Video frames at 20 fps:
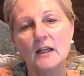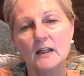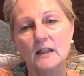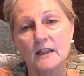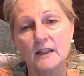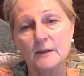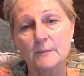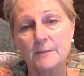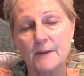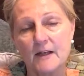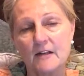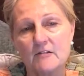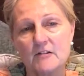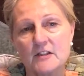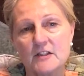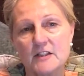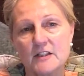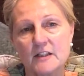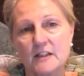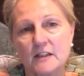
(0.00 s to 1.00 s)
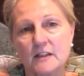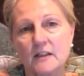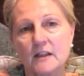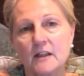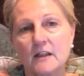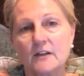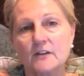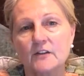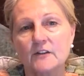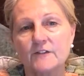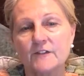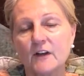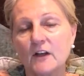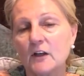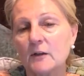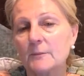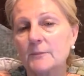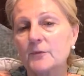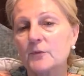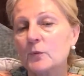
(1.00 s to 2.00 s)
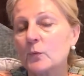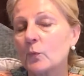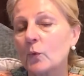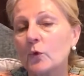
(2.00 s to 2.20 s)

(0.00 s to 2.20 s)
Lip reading: Clean parenting develops